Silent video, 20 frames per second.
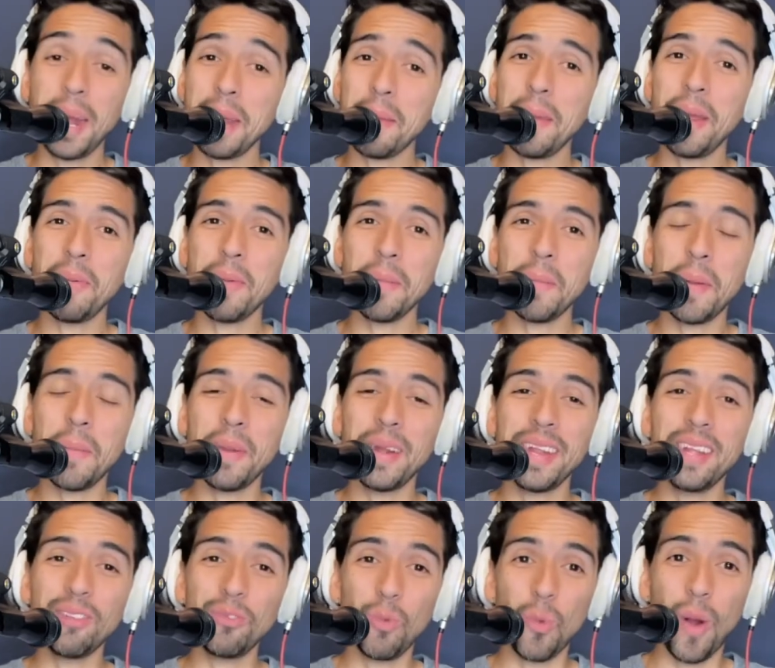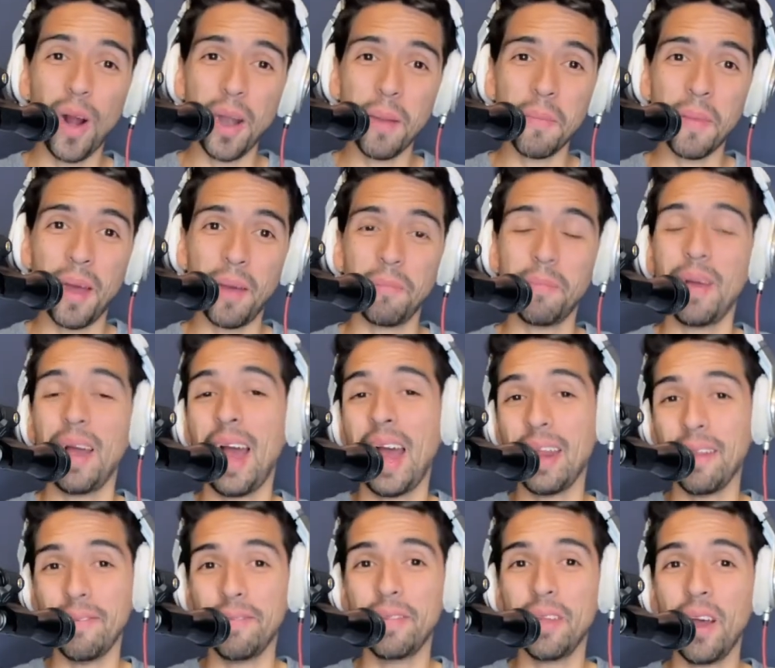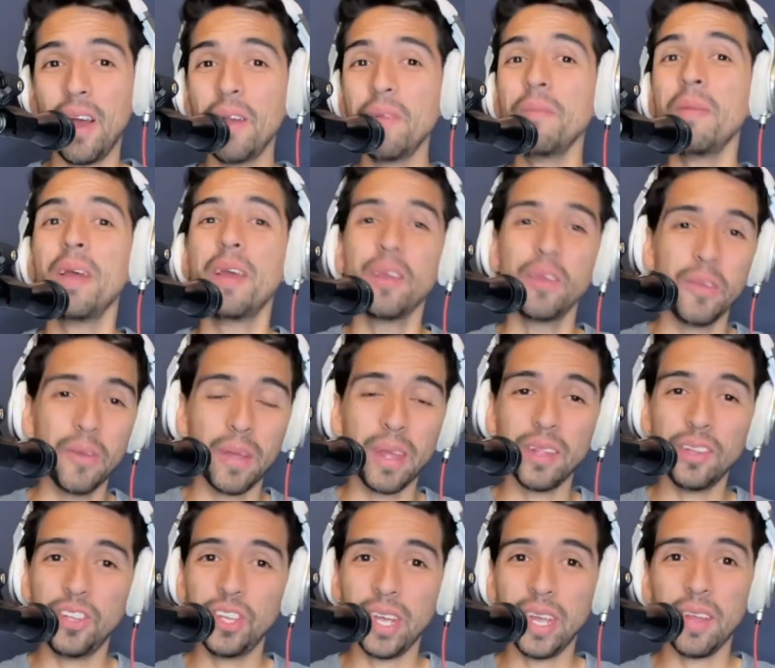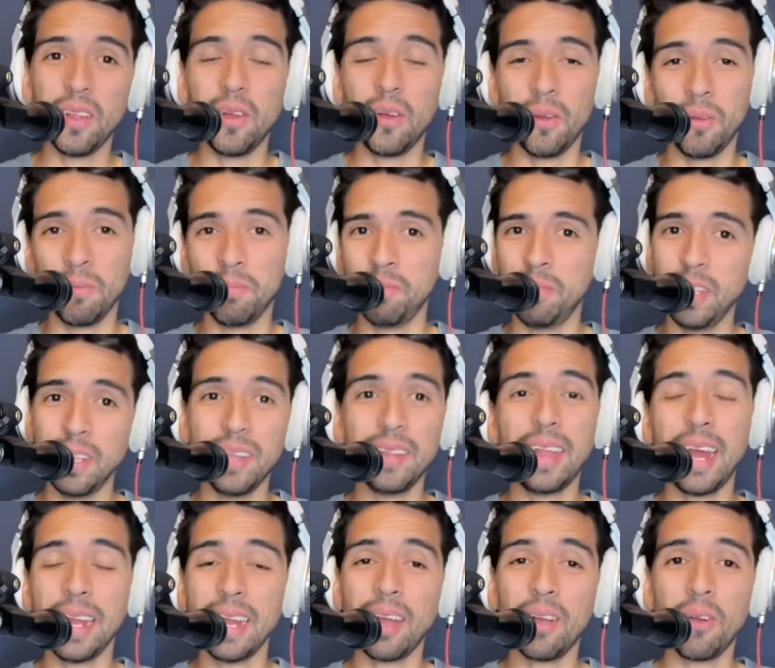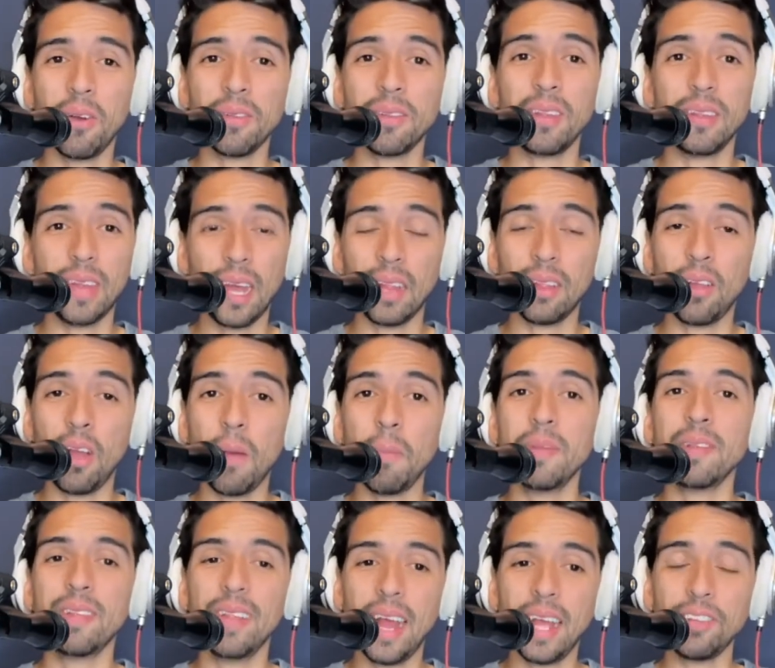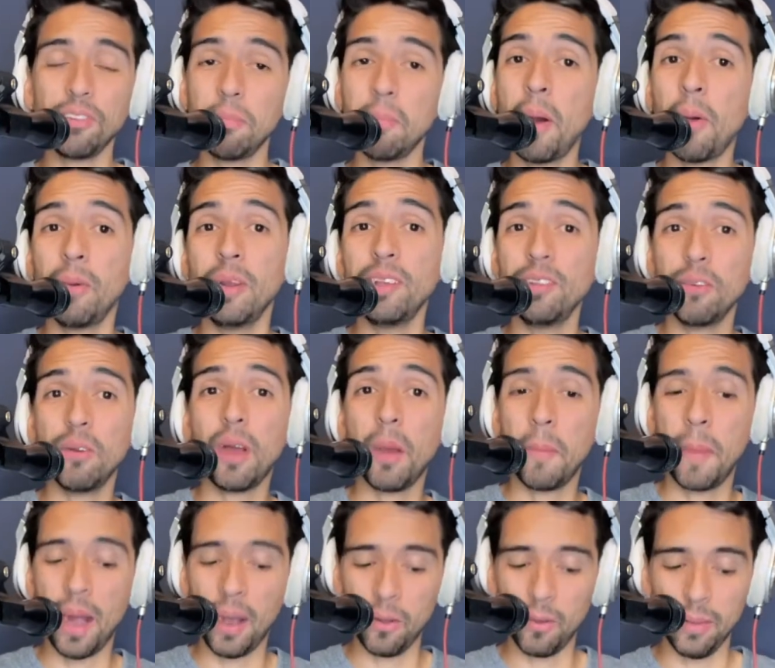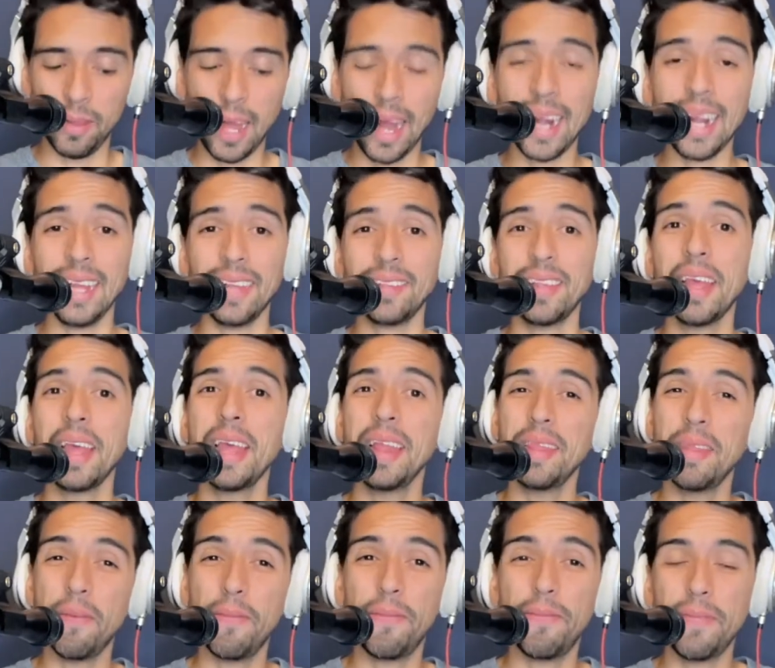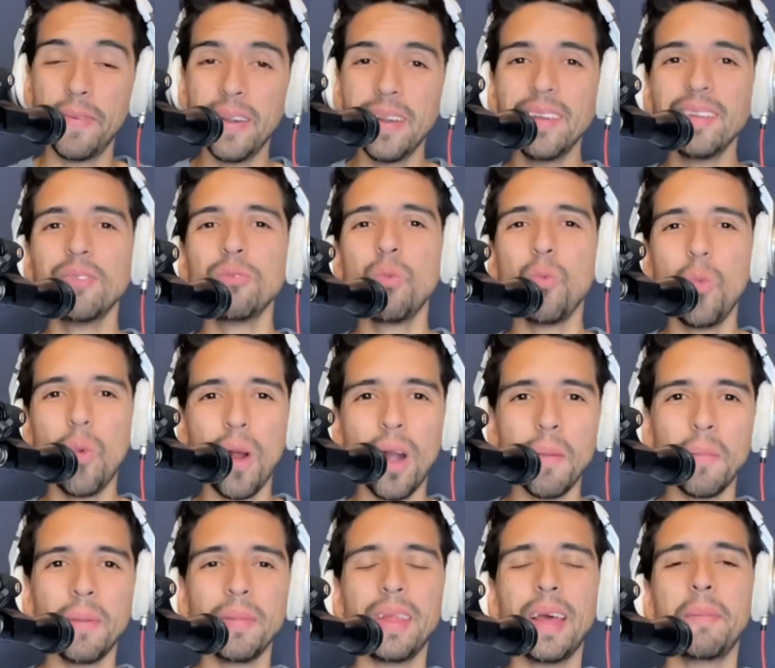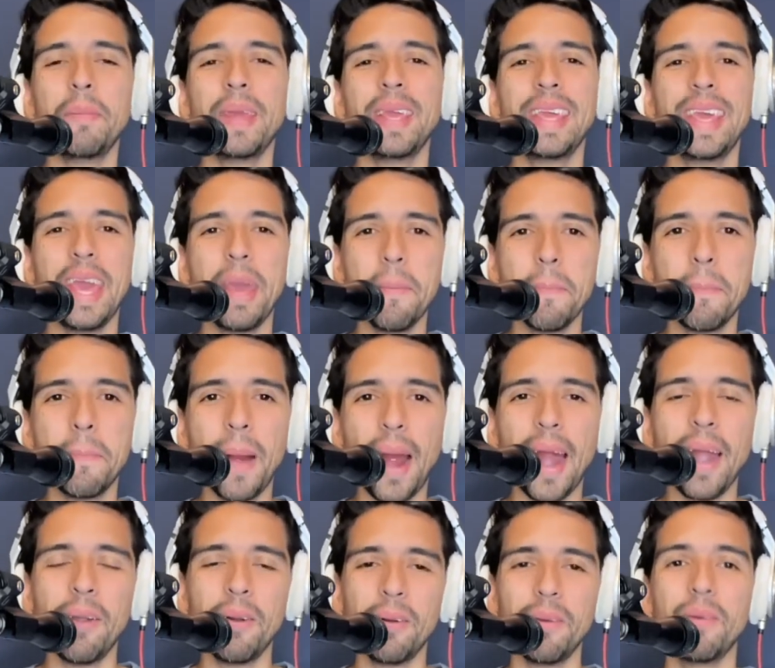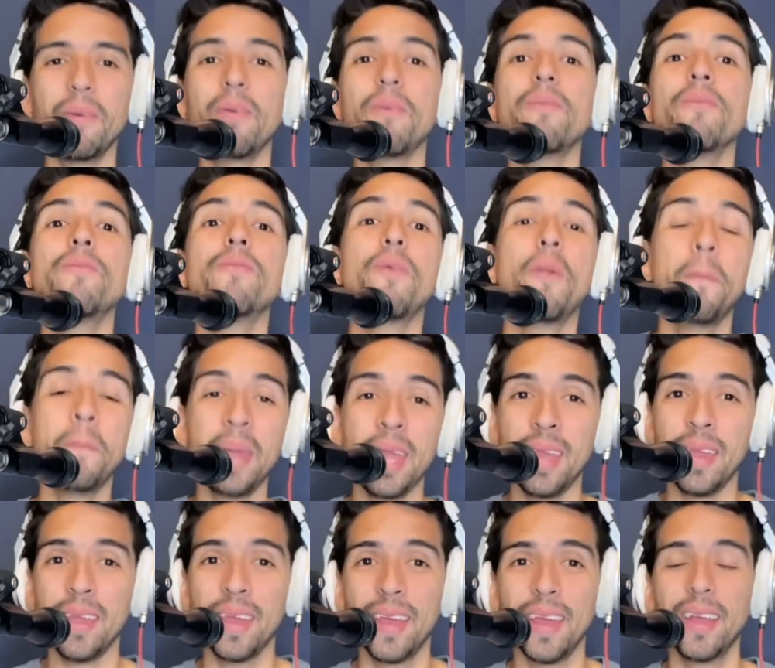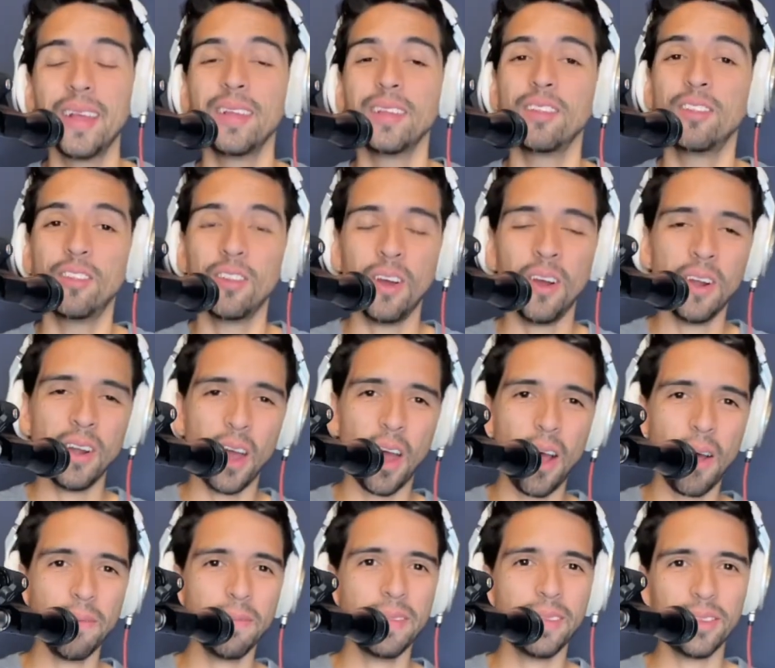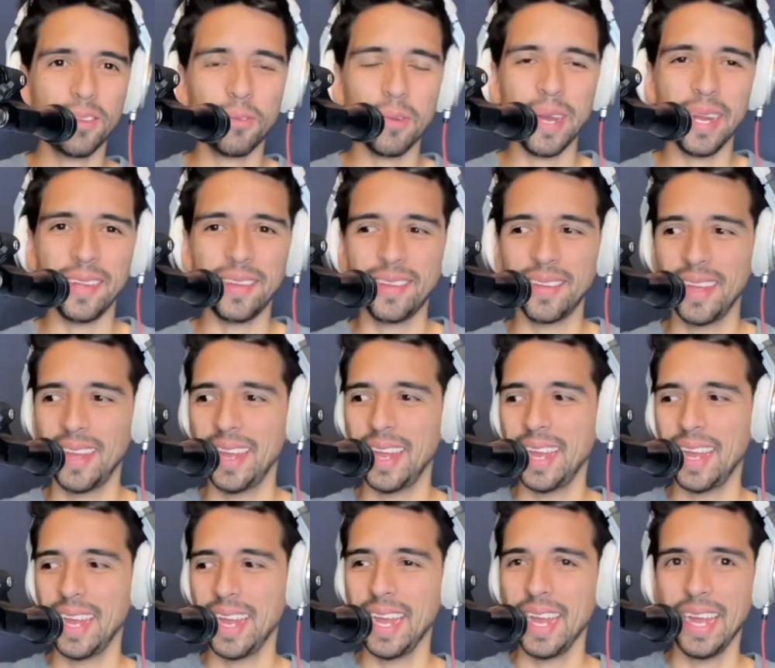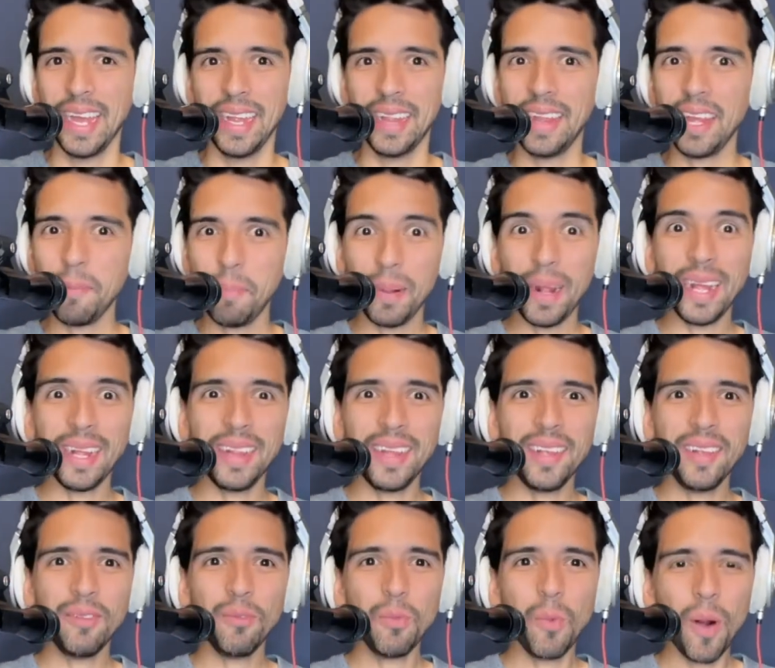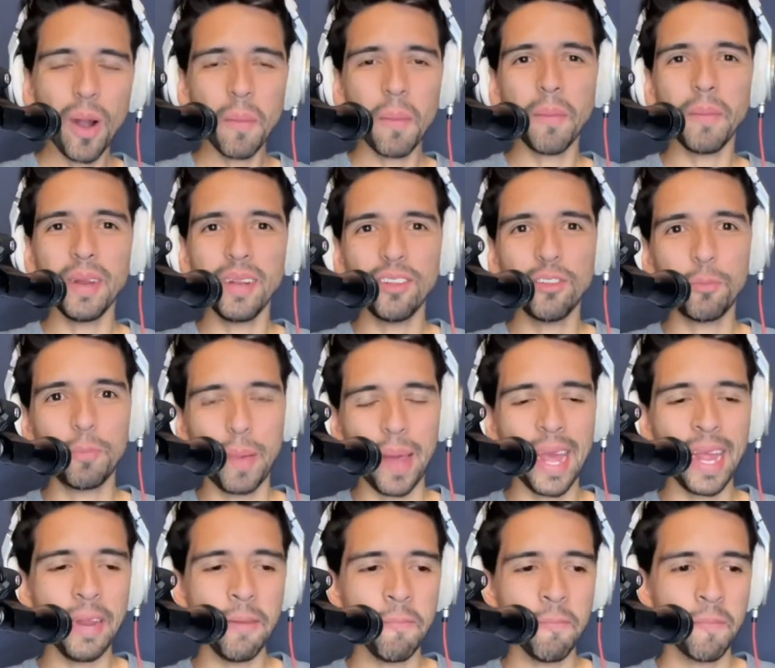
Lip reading: may remember this warm-up. And if done, you can check it on djdaniacosta.com/Mauricio Camargo. That is the first warm-up that became viral from me. Son of the Streets. They played this warm-up in Spain.